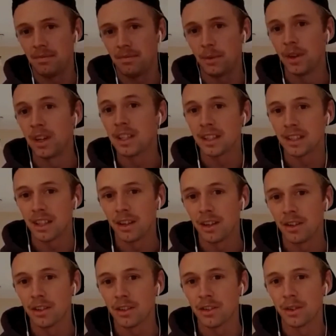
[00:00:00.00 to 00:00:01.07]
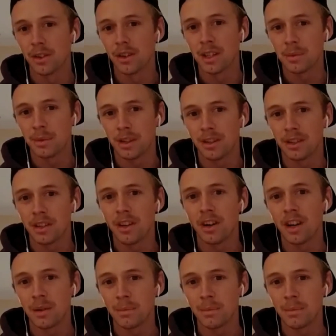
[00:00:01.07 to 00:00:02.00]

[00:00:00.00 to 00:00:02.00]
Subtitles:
the reason it's a long story is because God